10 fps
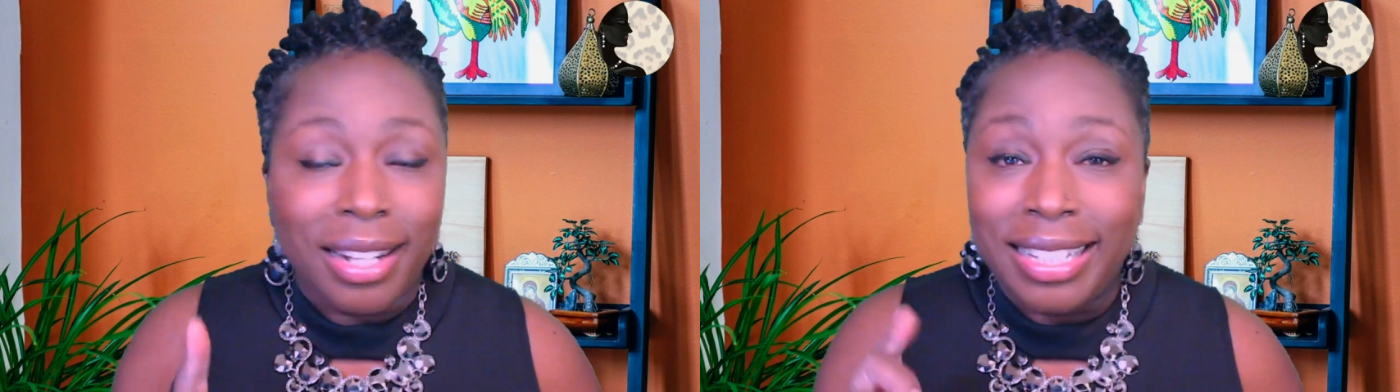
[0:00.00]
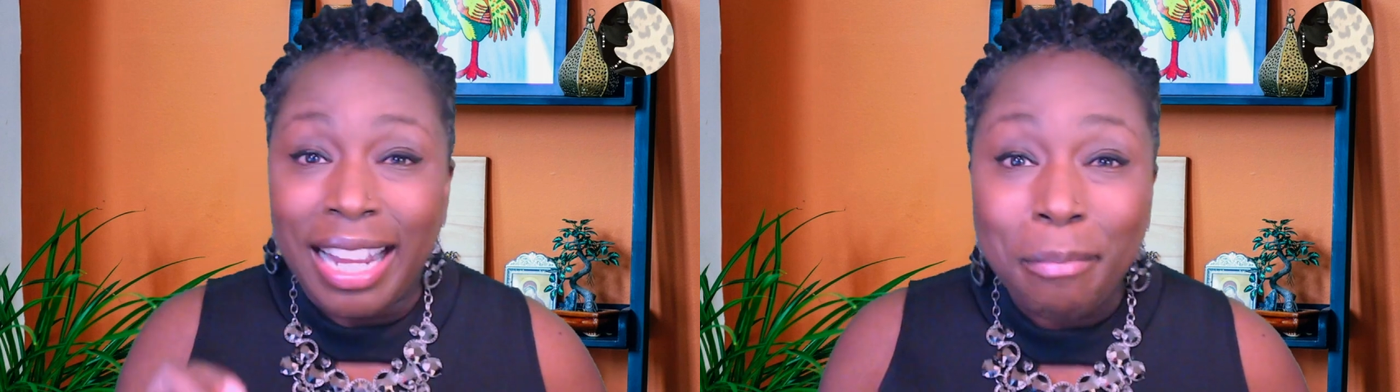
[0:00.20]

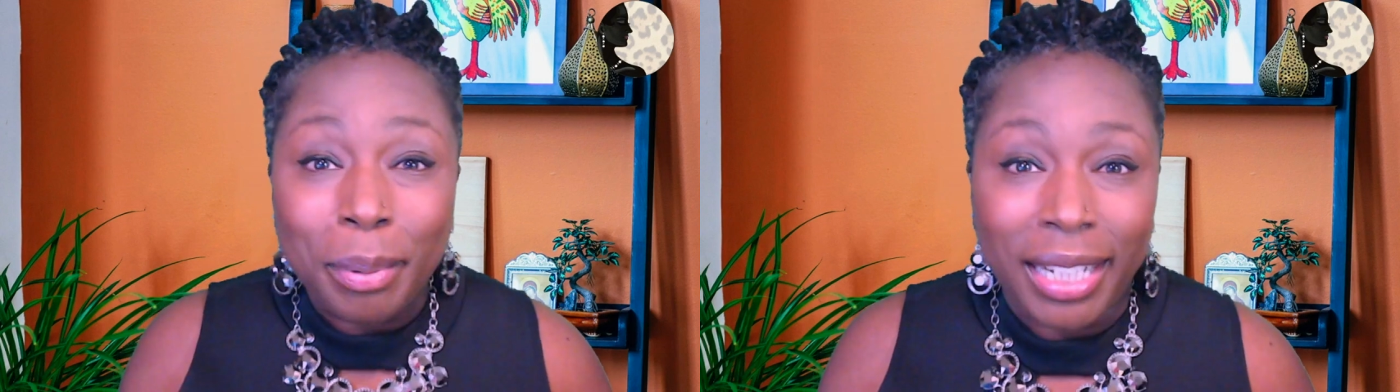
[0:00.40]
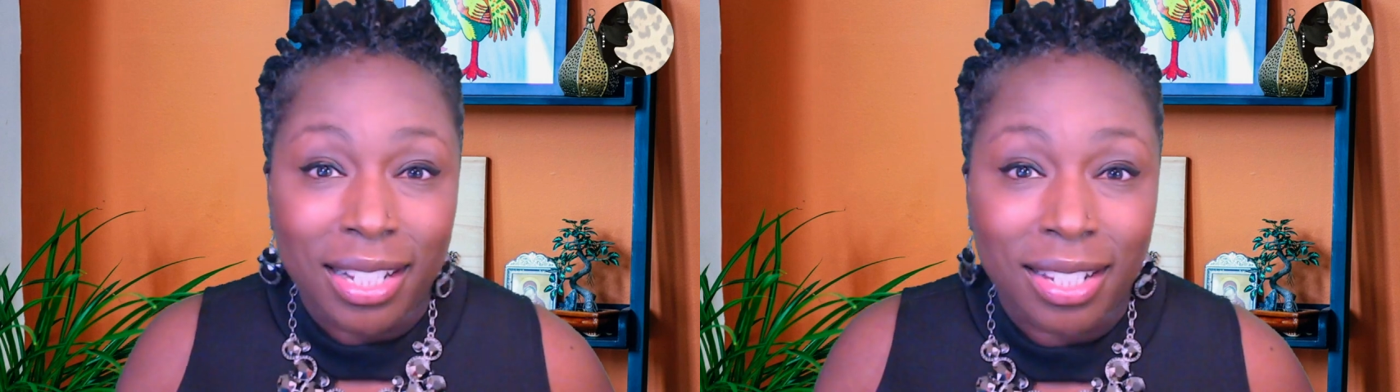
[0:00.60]

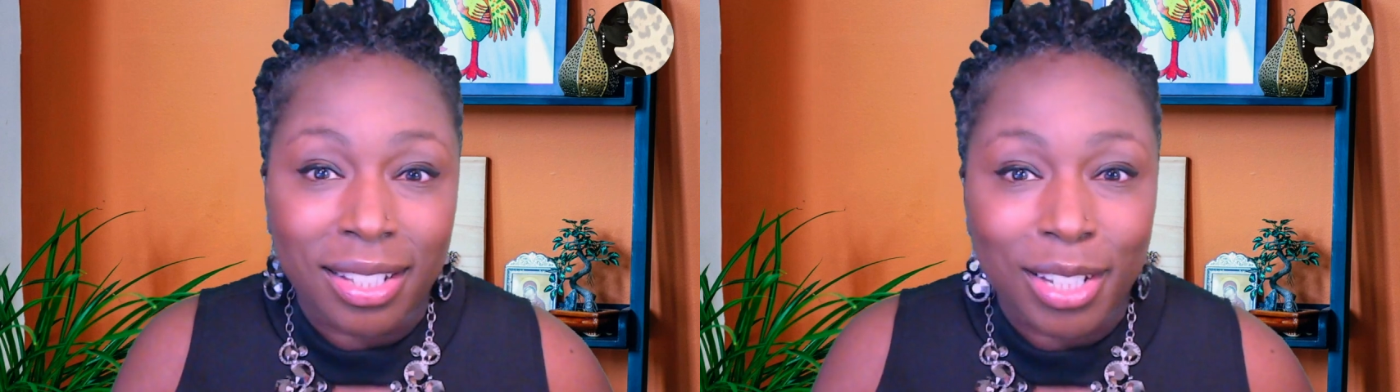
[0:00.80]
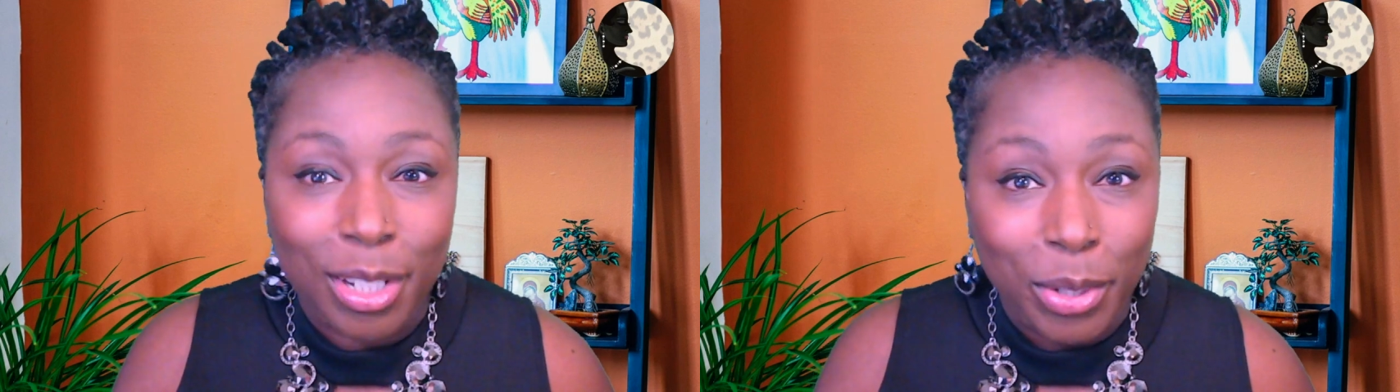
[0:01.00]

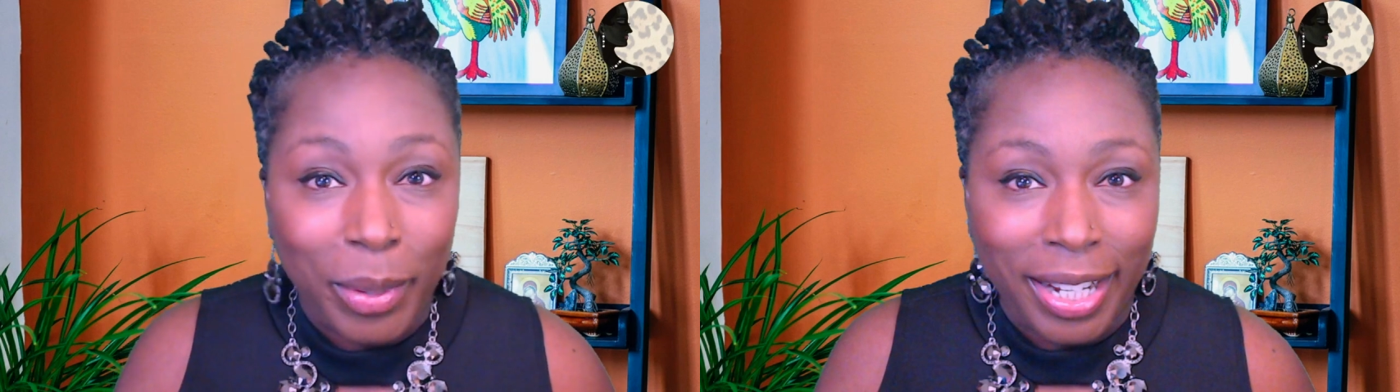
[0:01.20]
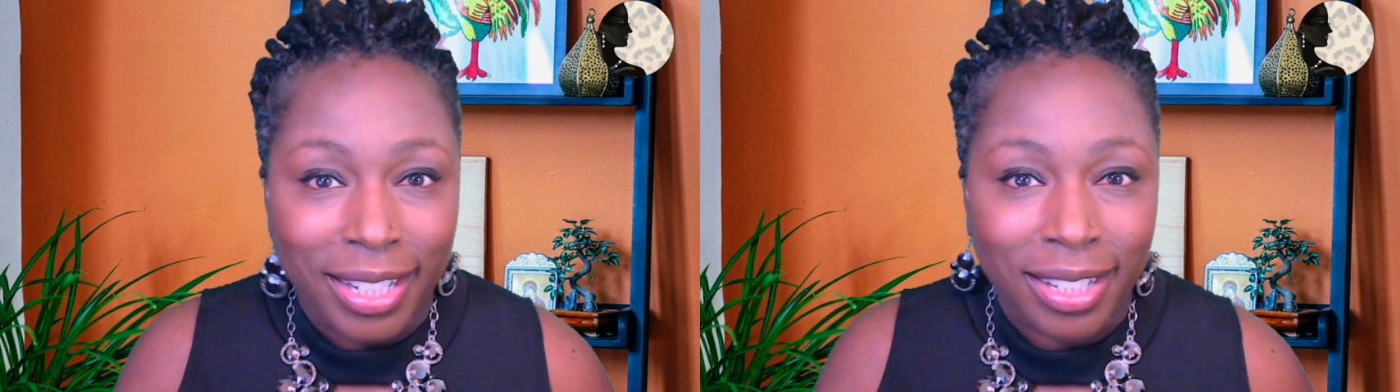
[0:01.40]
templates to do
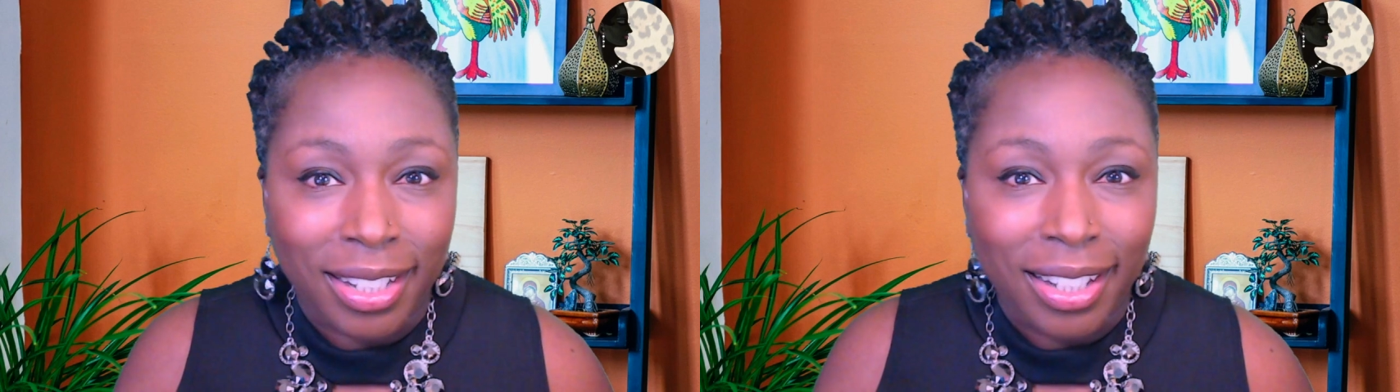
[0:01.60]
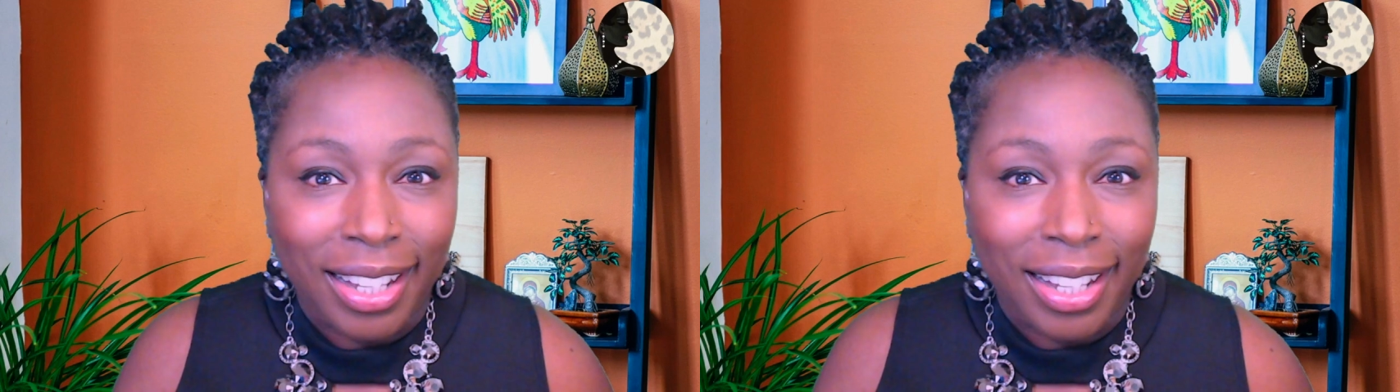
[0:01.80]
it?